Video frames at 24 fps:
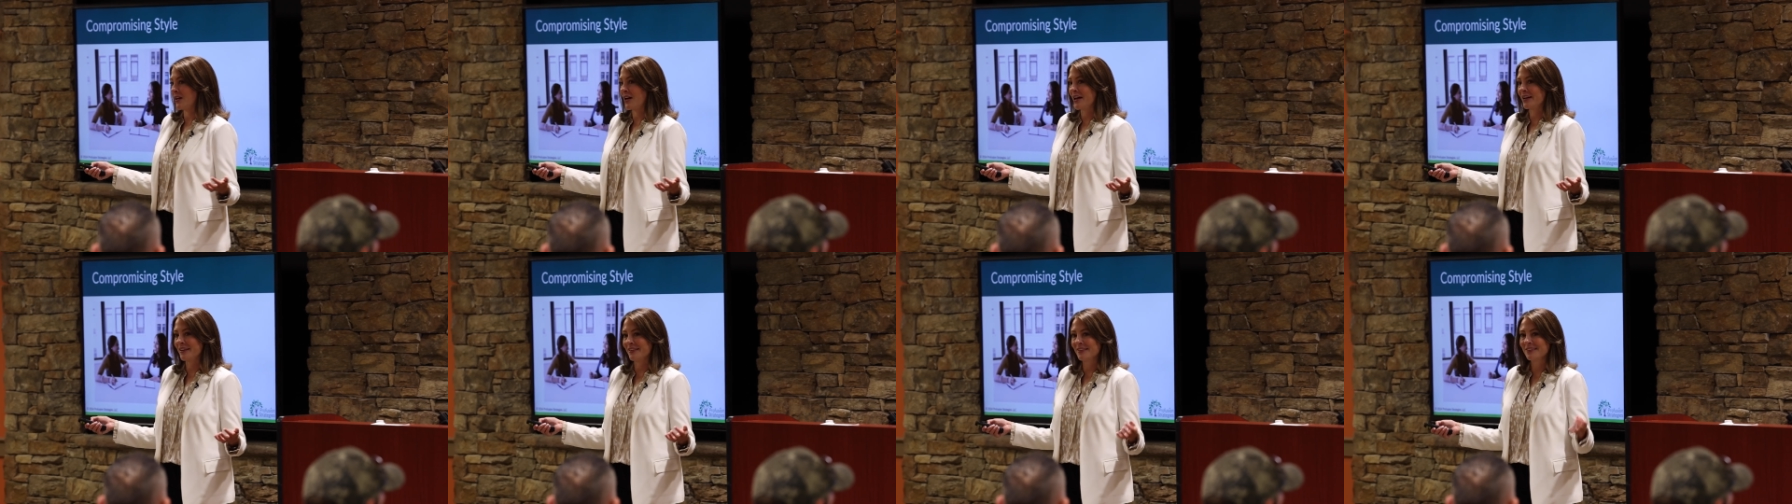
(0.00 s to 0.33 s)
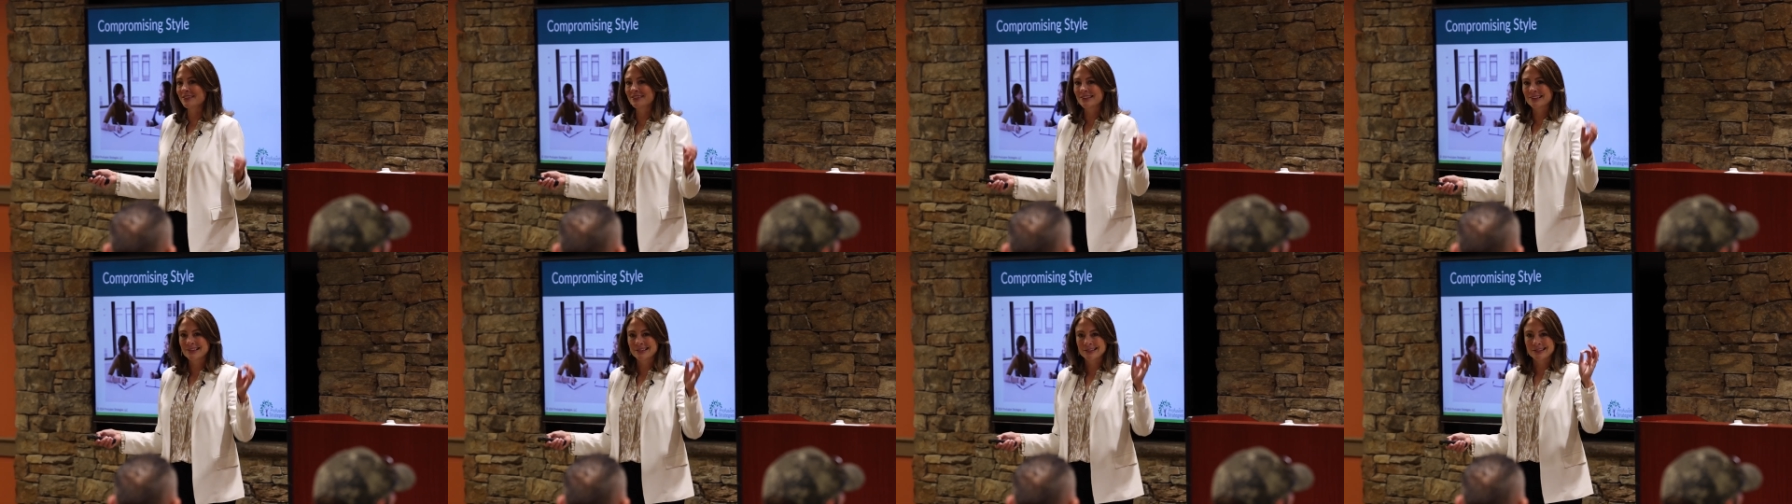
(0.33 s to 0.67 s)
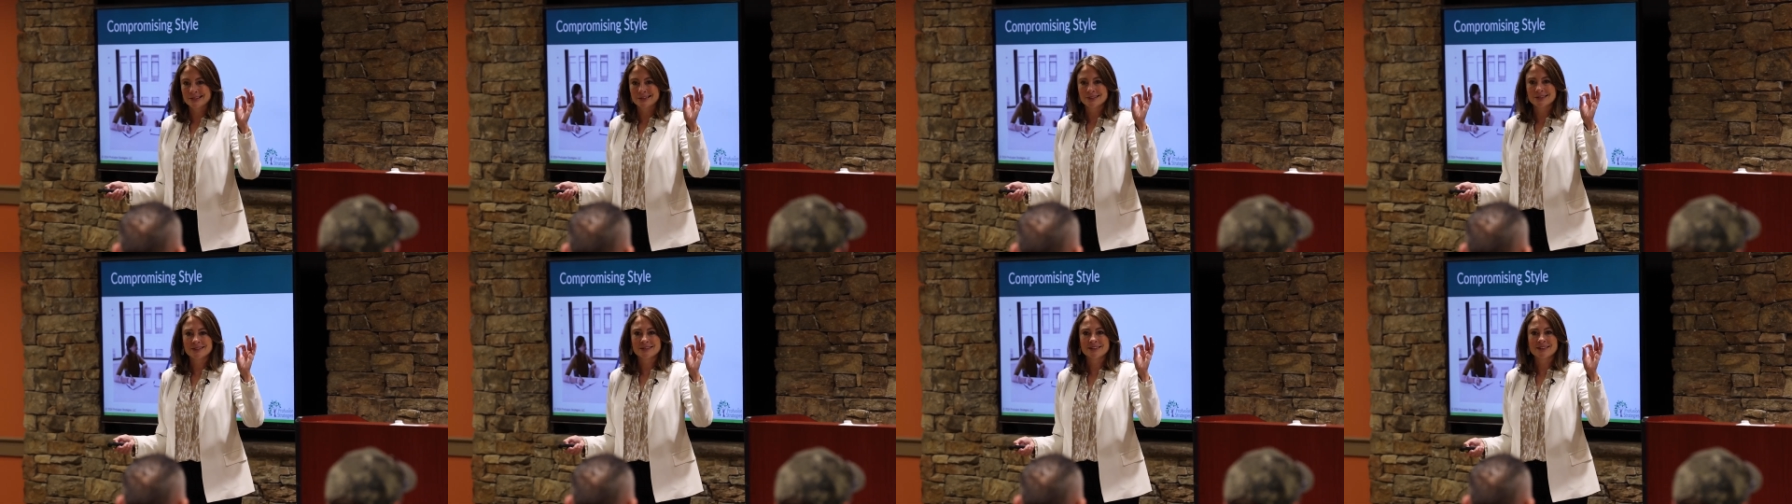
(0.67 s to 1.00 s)
like,
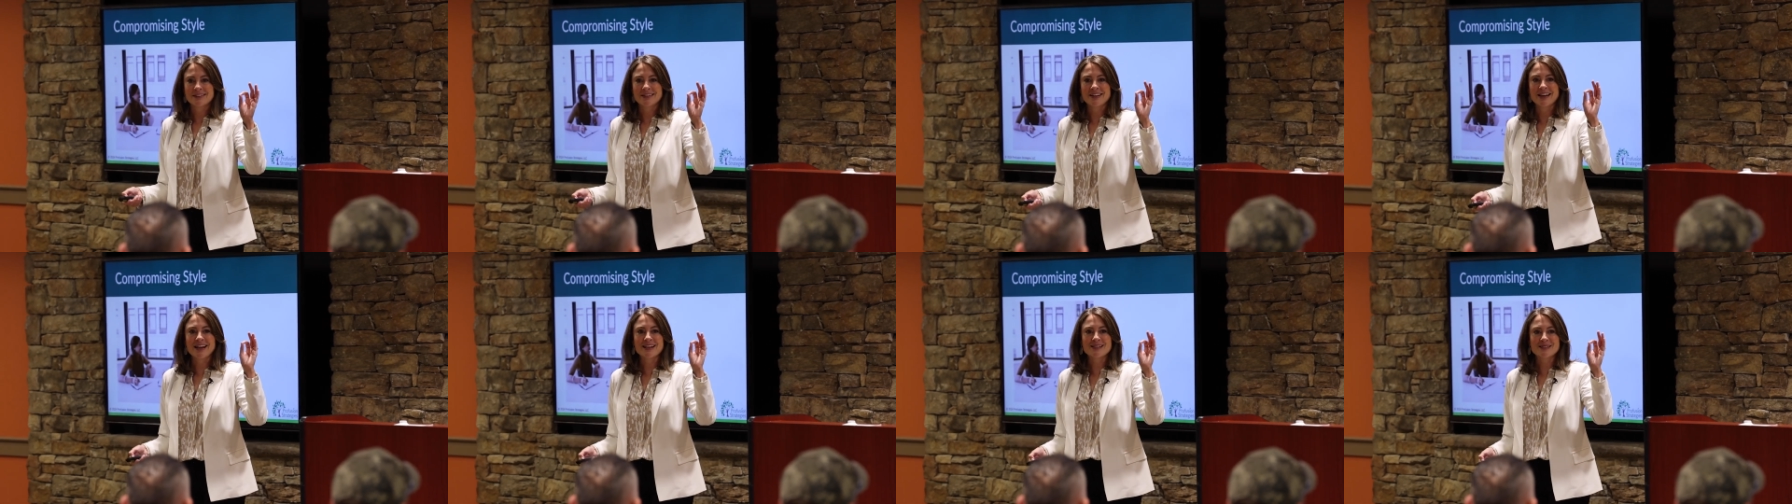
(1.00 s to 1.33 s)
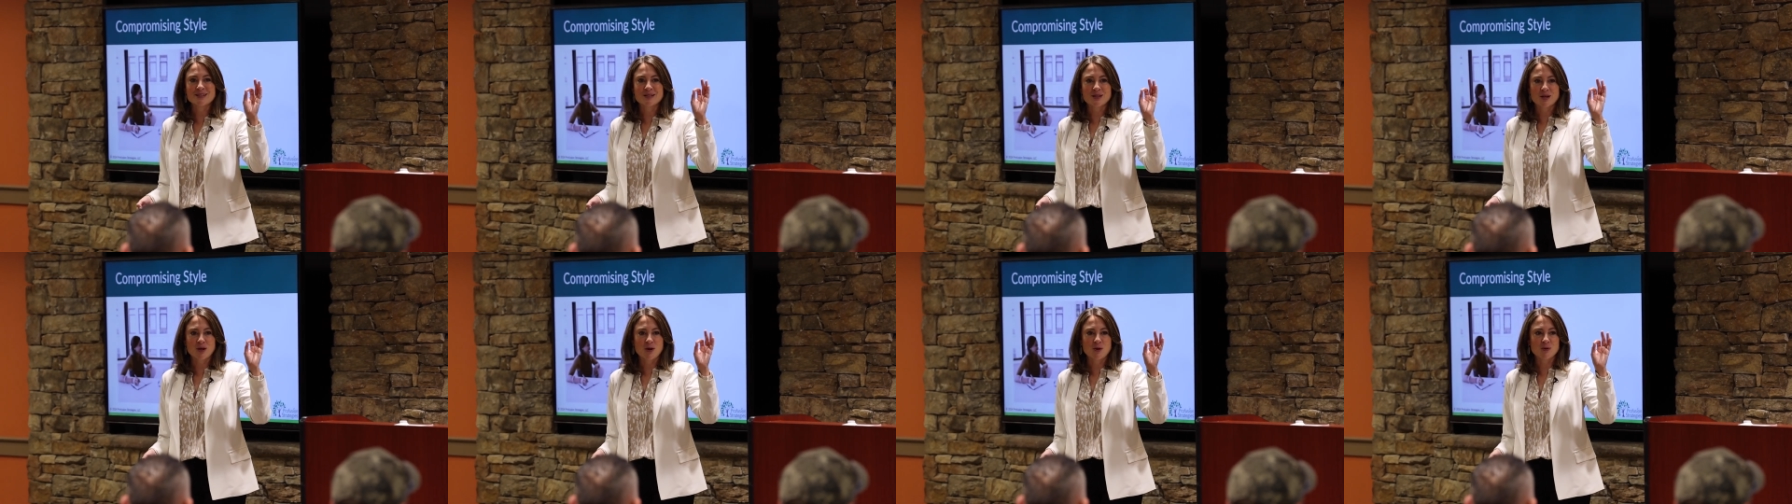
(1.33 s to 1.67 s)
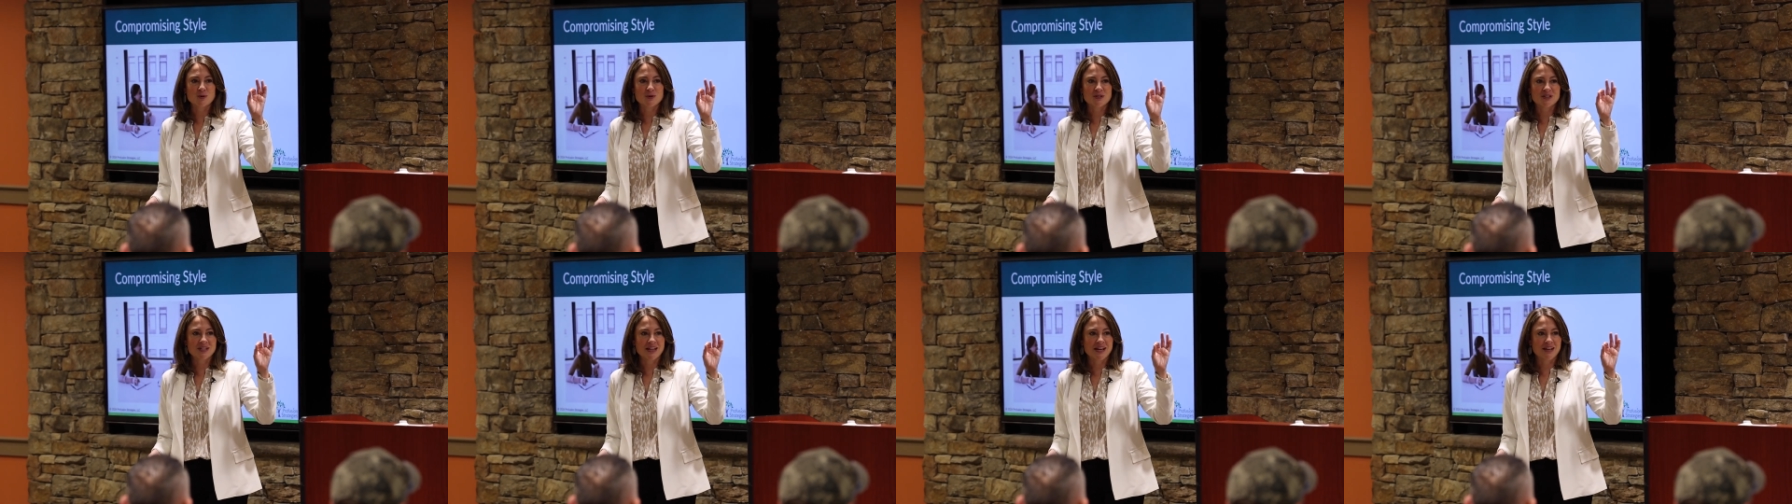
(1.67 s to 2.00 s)
that's the
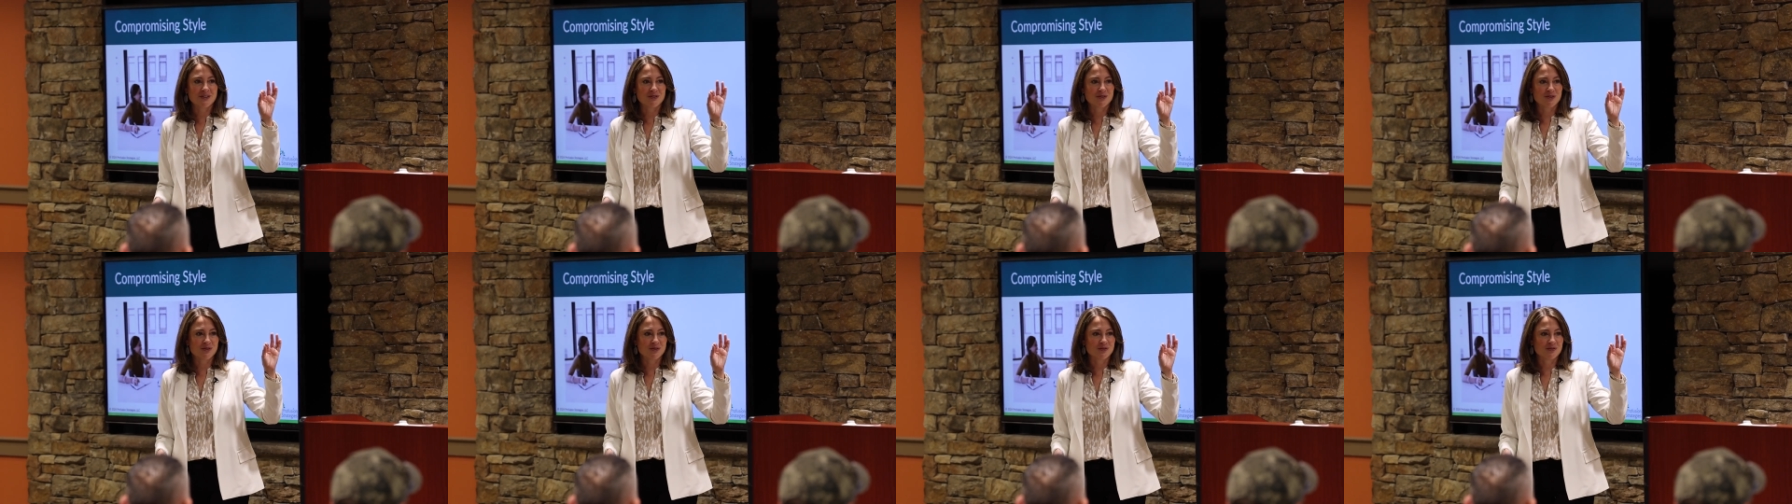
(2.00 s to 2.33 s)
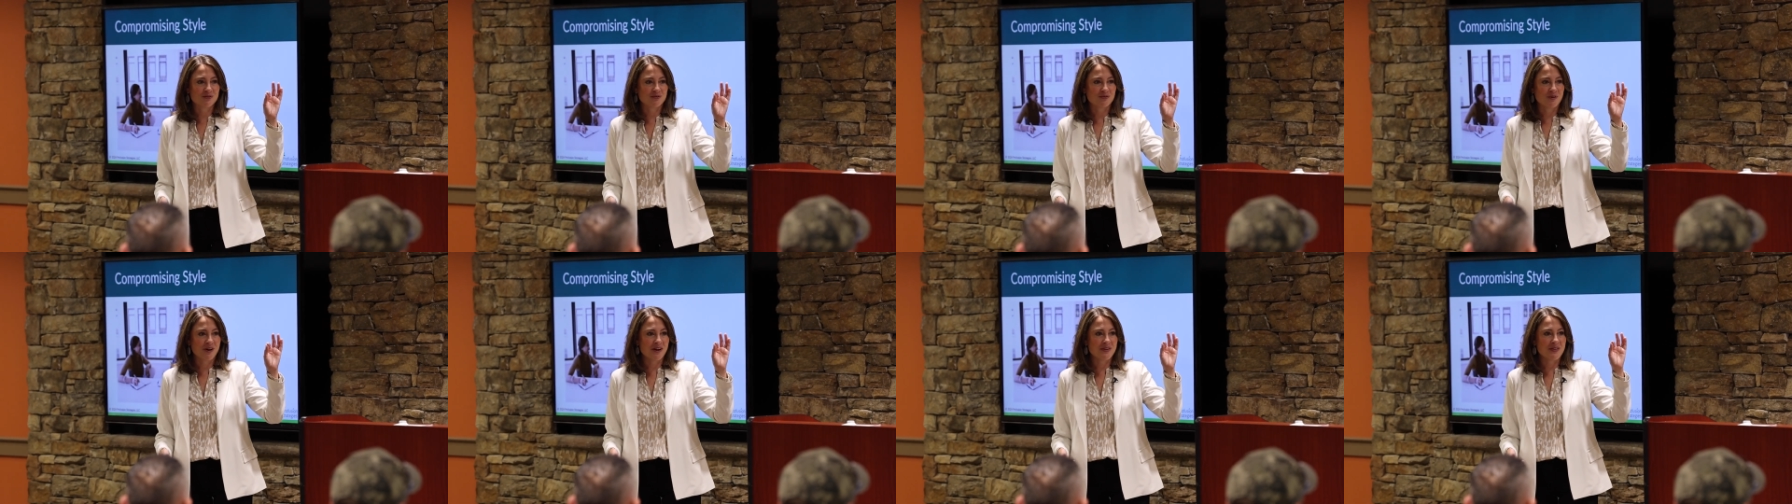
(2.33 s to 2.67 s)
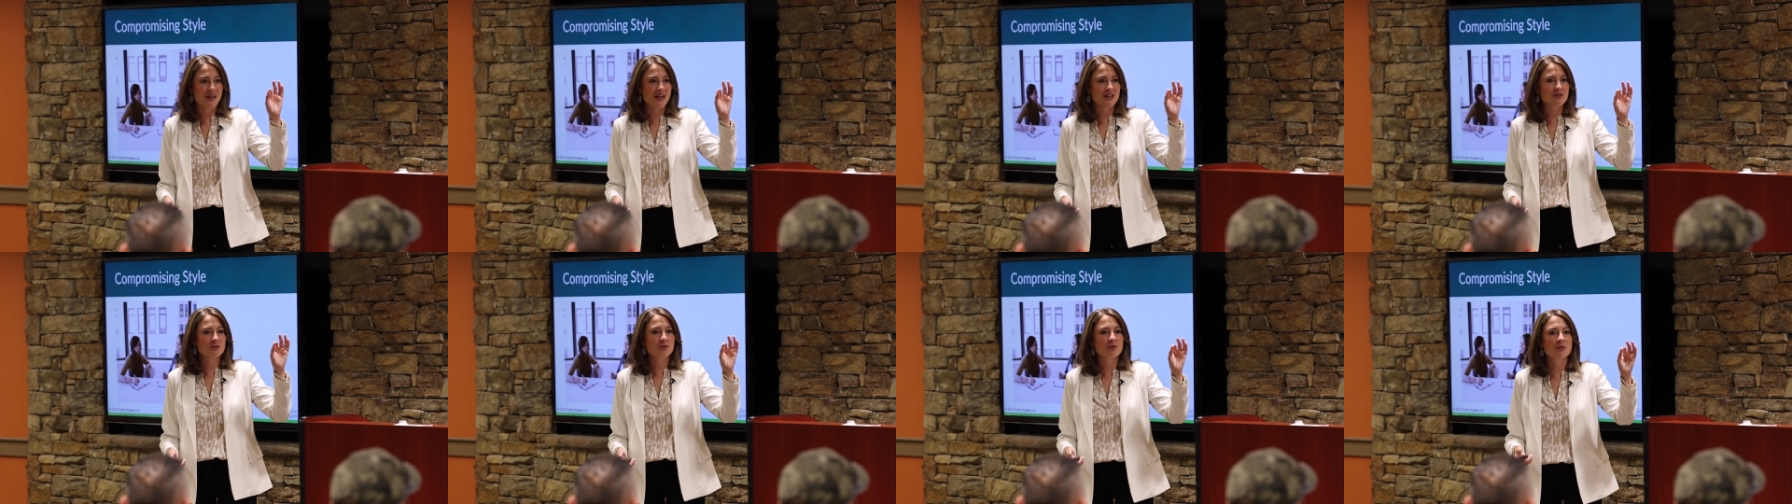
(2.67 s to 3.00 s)
gold standard, right?
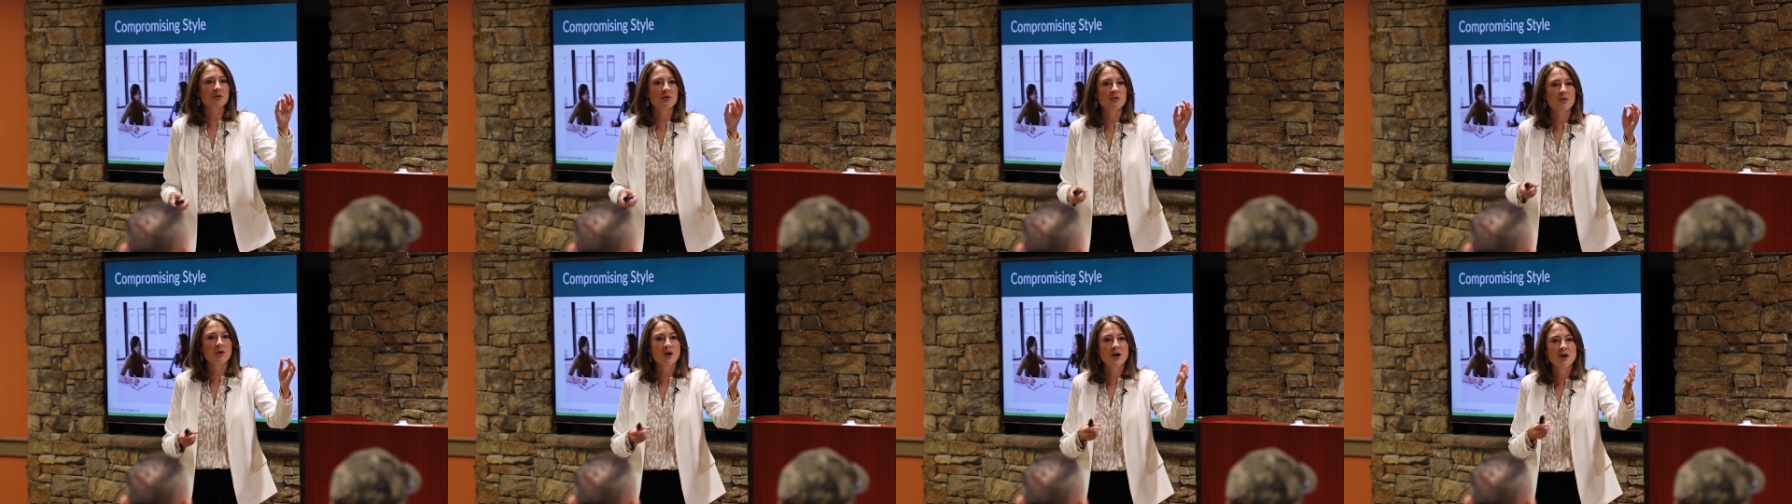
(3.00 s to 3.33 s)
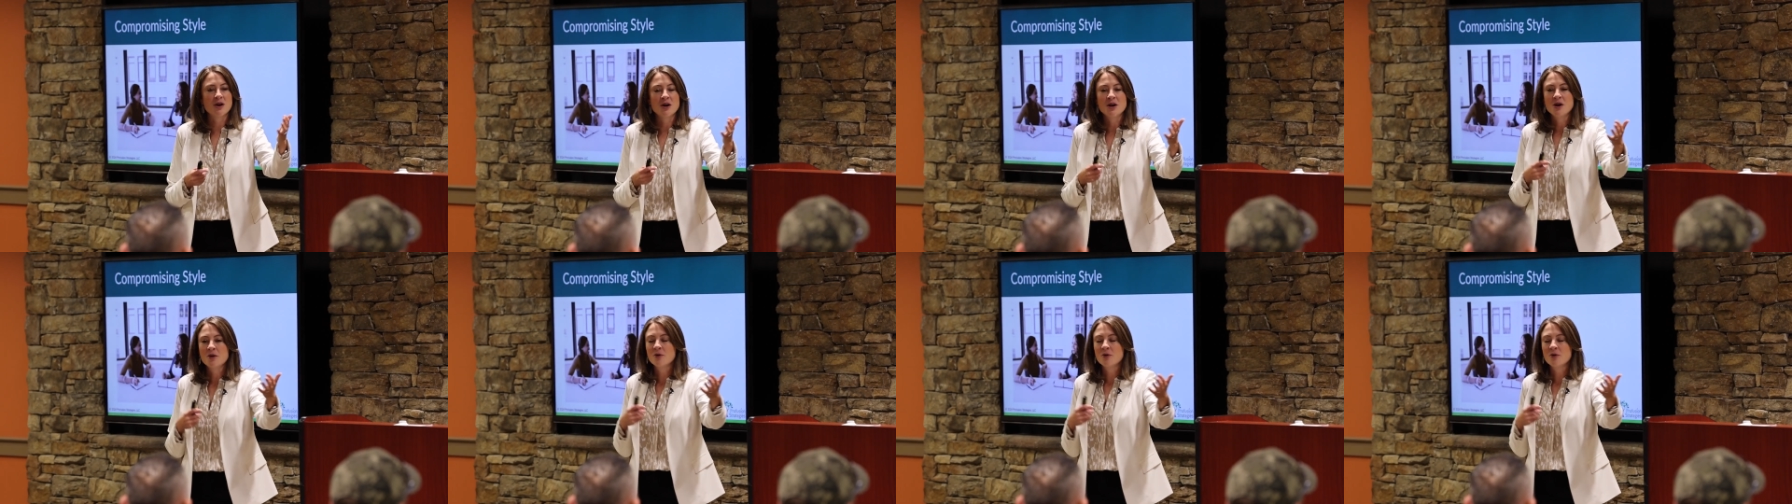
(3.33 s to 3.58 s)
That's what we want.